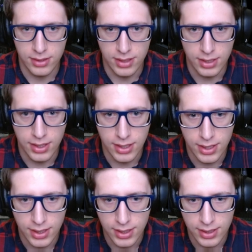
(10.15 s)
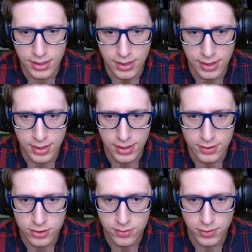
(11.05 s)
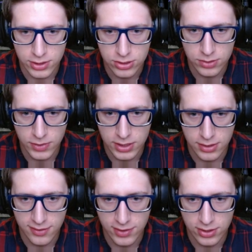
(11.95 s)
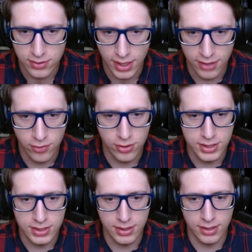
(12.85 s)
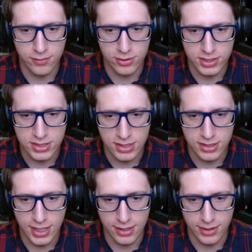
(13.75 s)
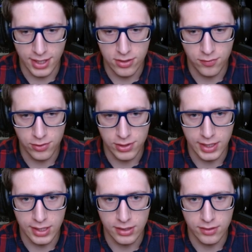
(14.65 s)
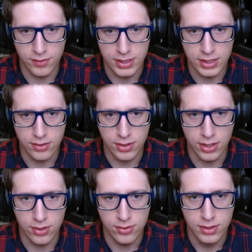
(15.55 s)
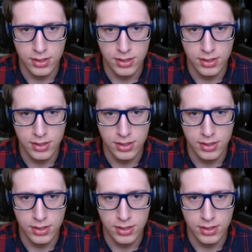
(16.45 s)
Uh, Spike should make a living I've already- I've already done that. Thank you for linking the video though.